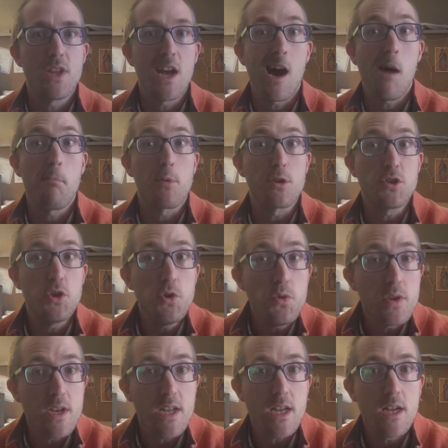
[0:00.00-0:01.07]
the
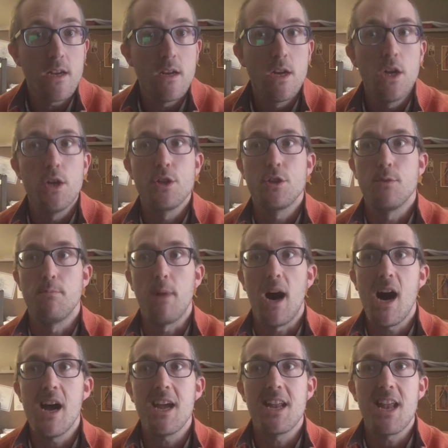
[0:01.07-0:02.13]
opportunity to
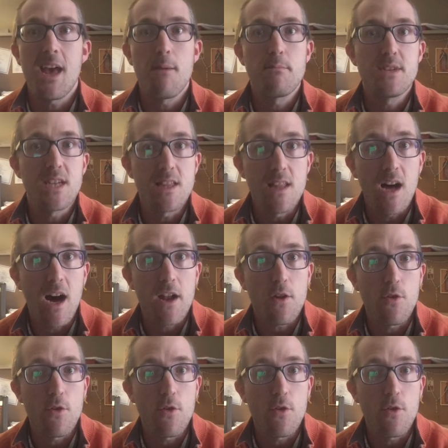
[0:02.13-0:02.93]
buy an empty lot